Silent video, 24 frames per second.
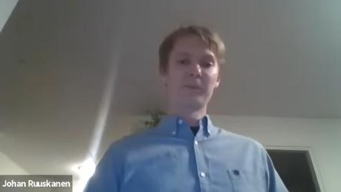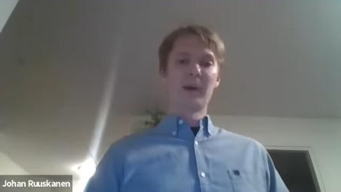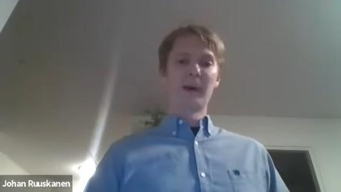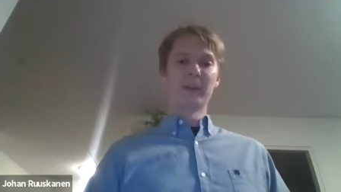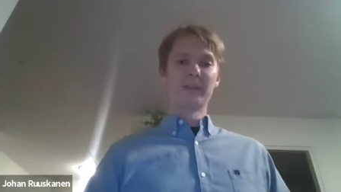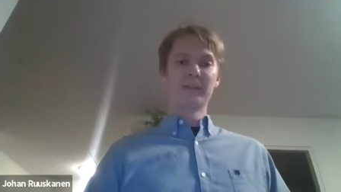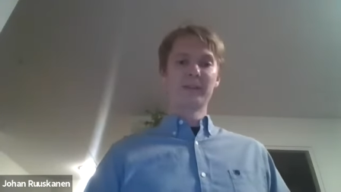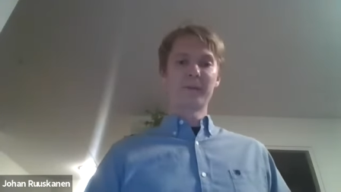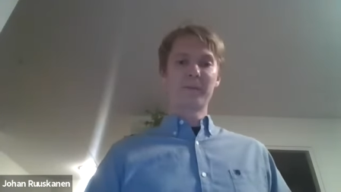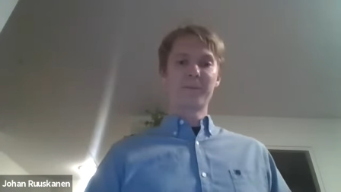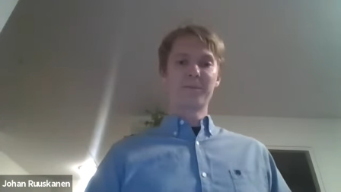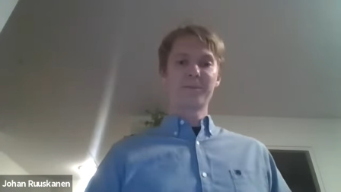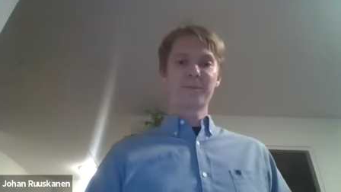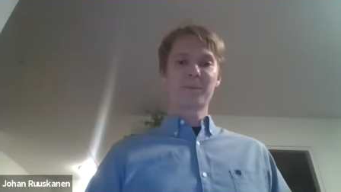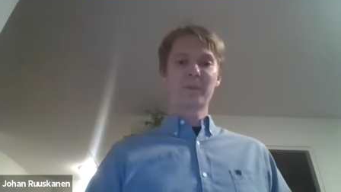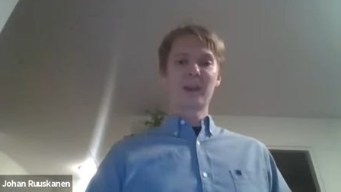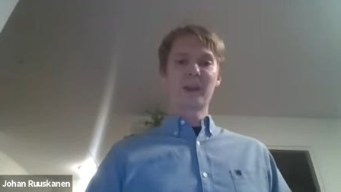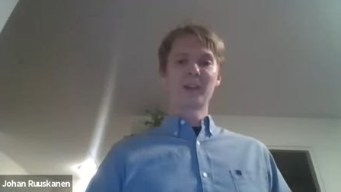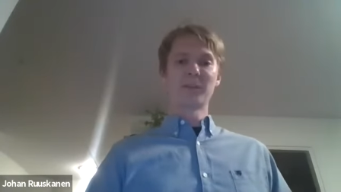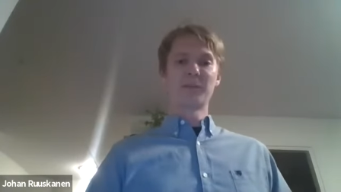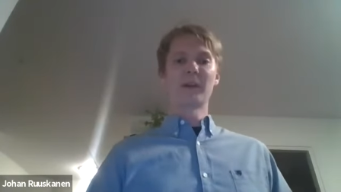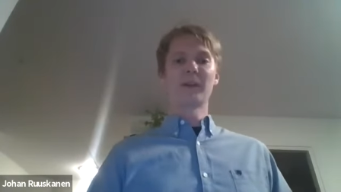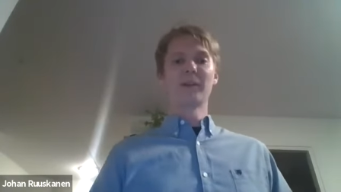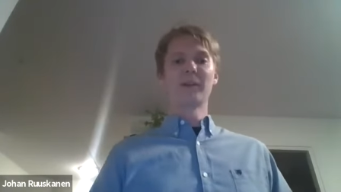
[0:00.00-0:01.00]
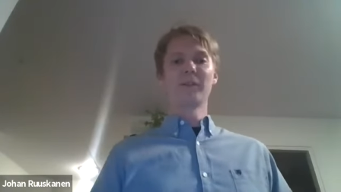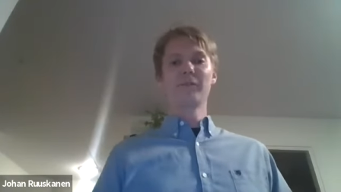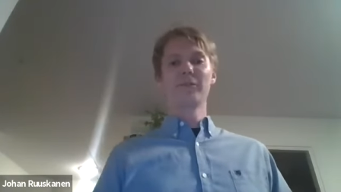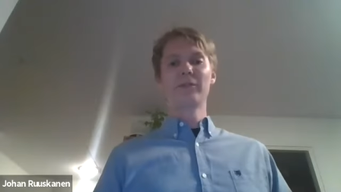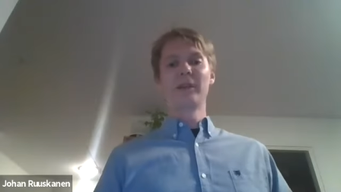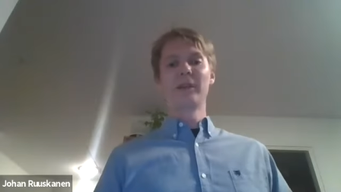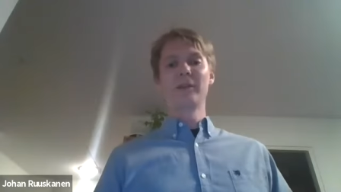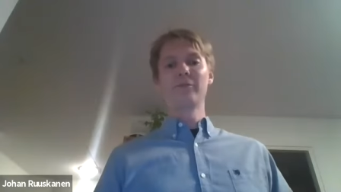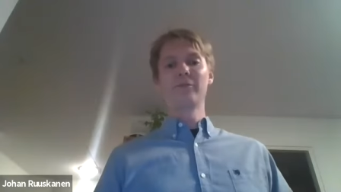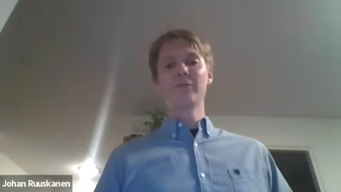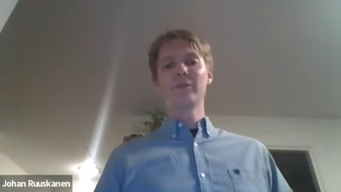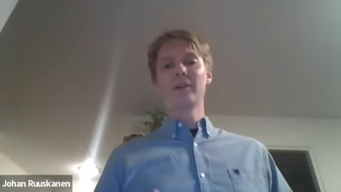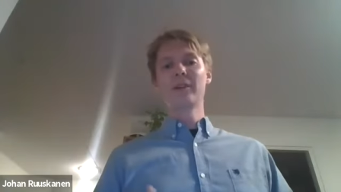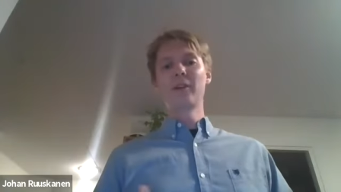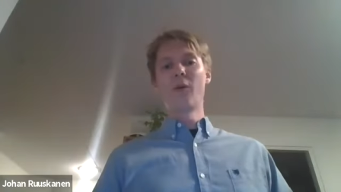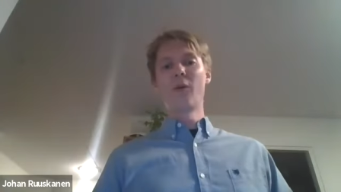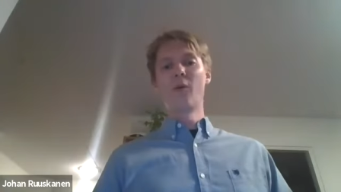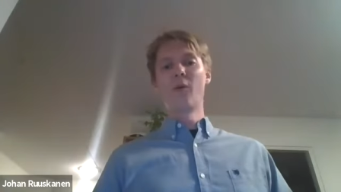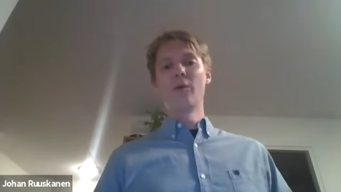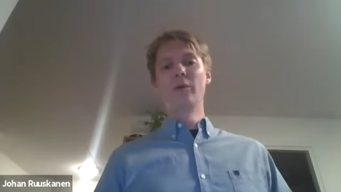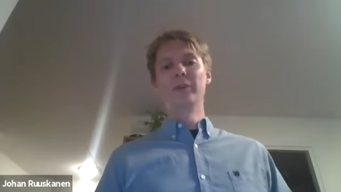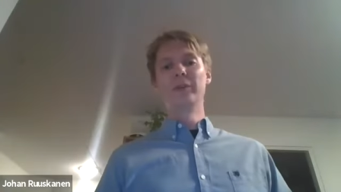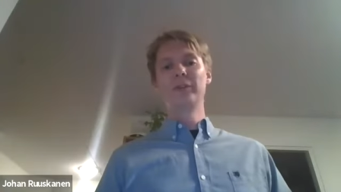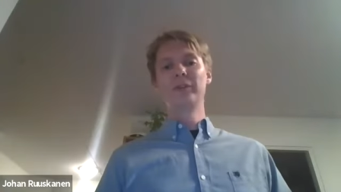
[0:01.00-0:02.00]
But speculative
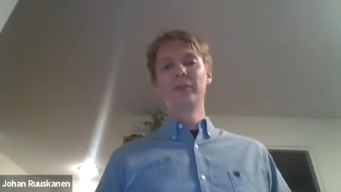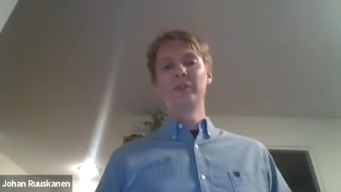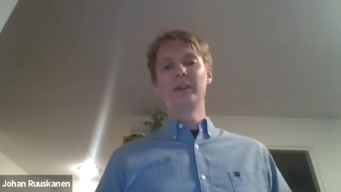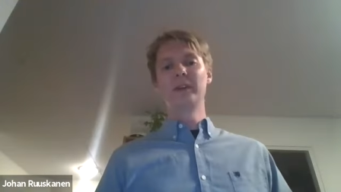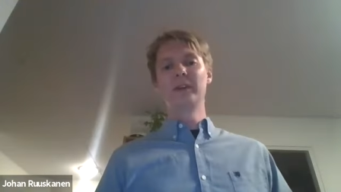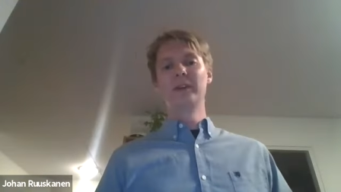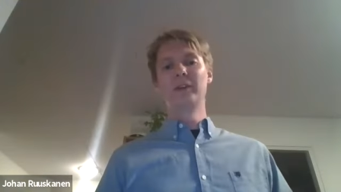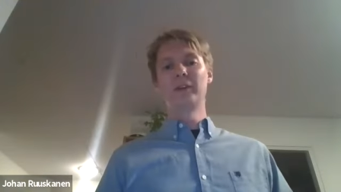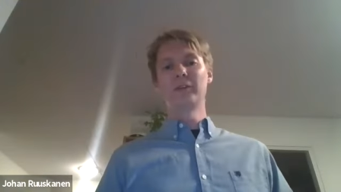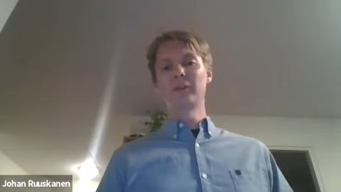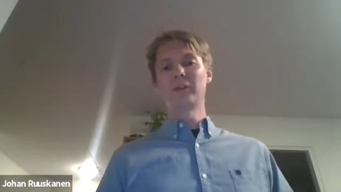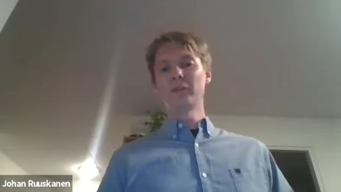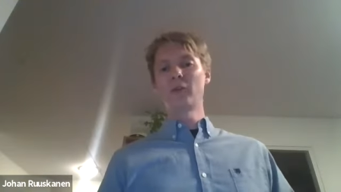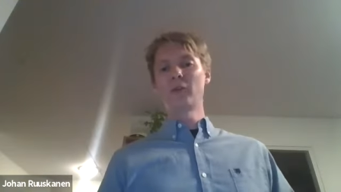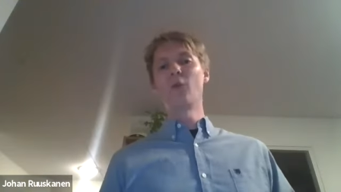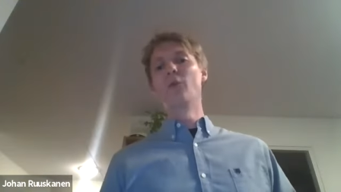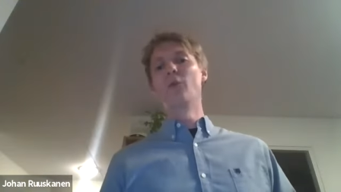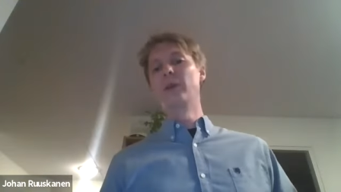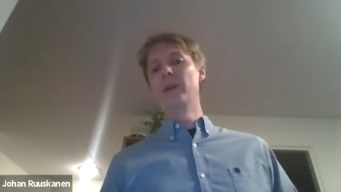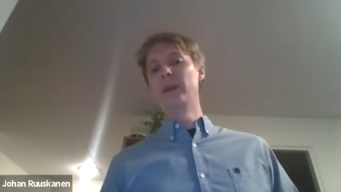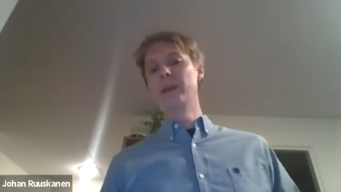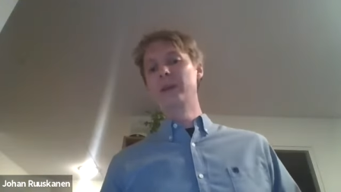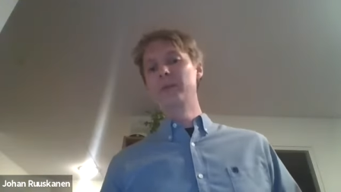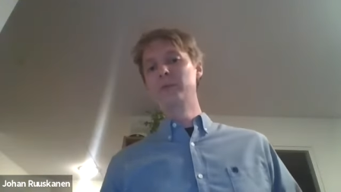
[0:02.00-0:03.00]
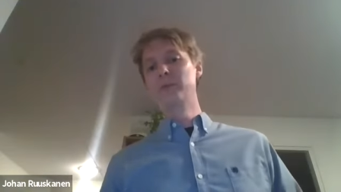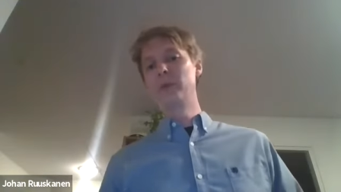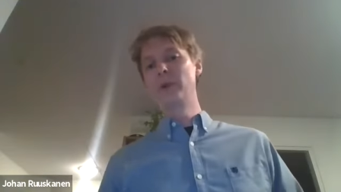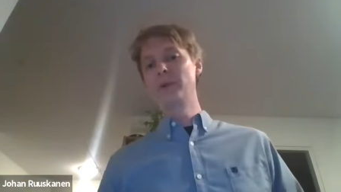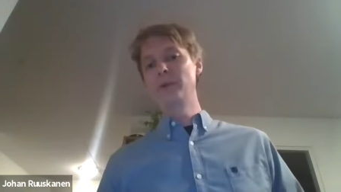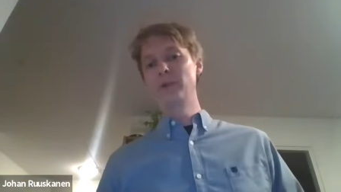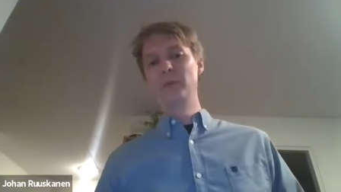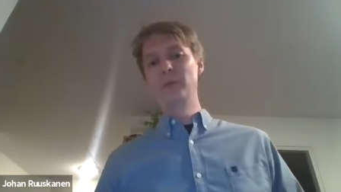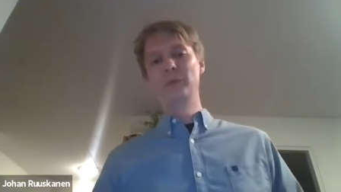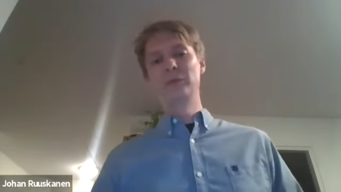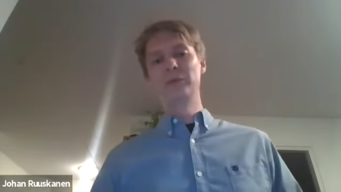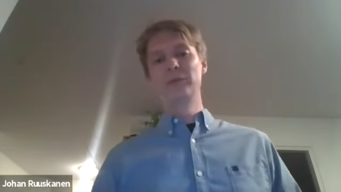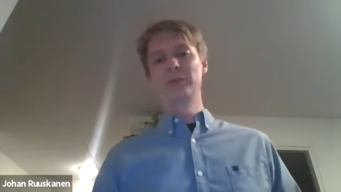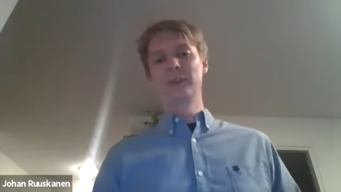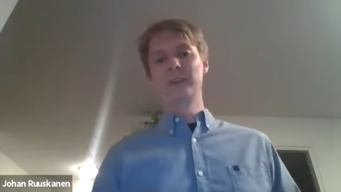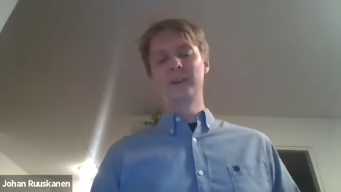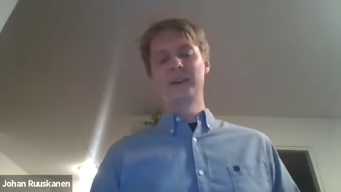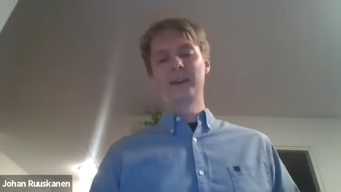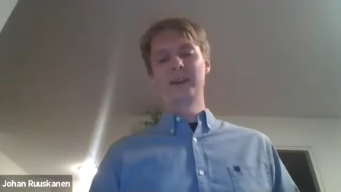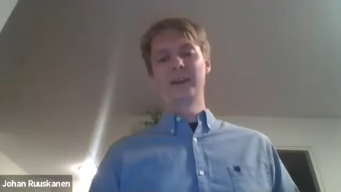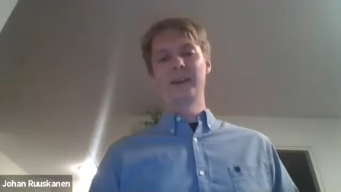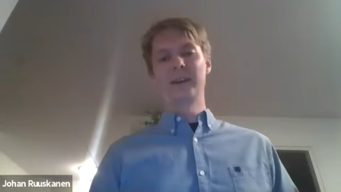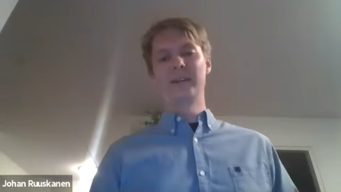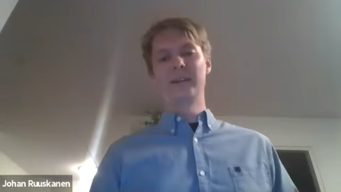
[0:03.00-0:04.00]
clones does not only reduce
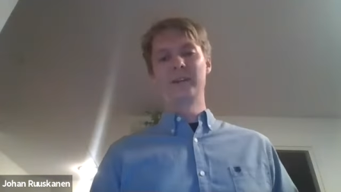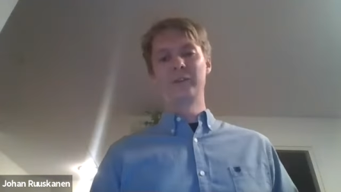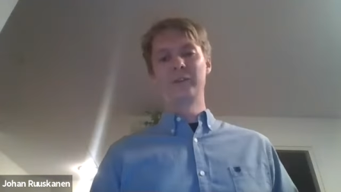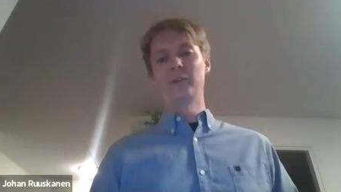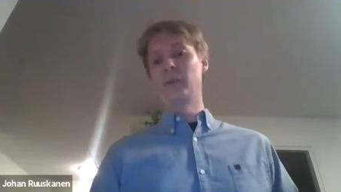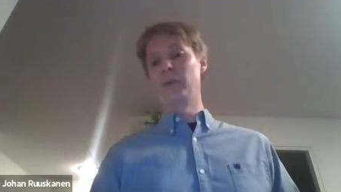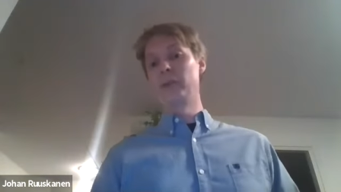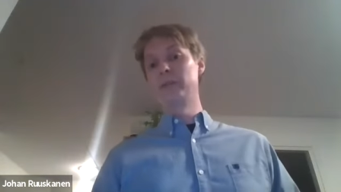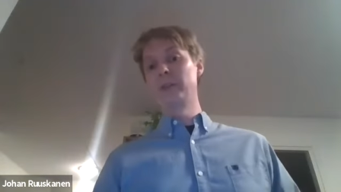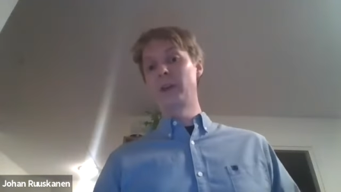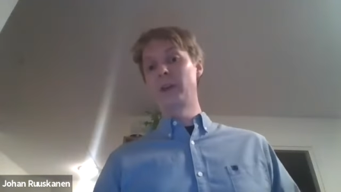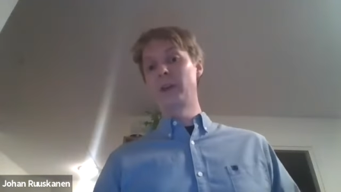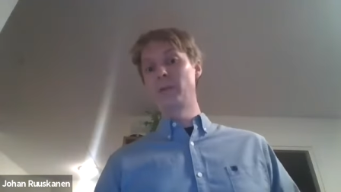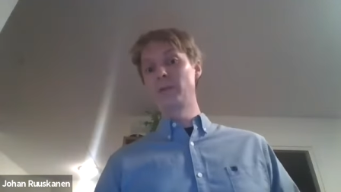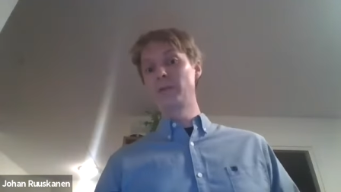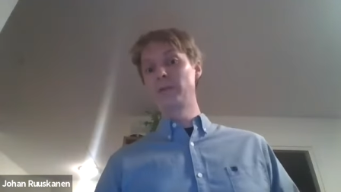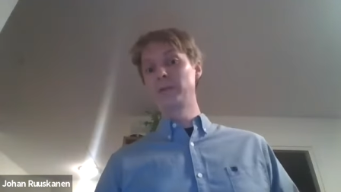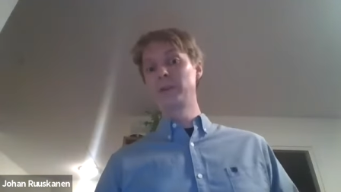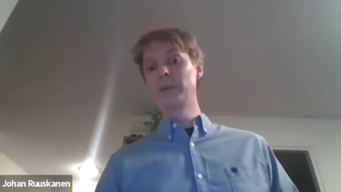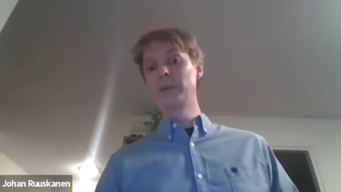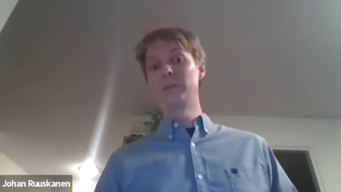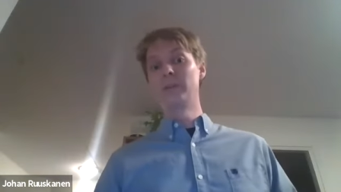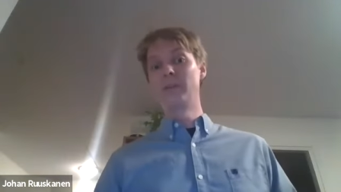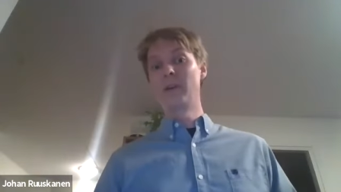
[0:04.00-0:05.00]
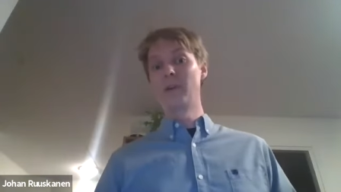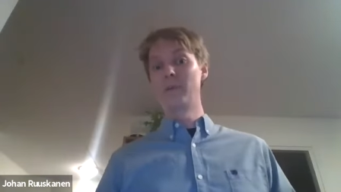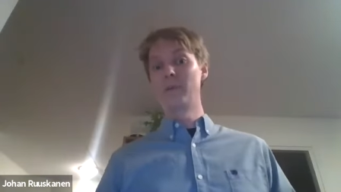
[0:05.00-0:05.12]
the service time of the system.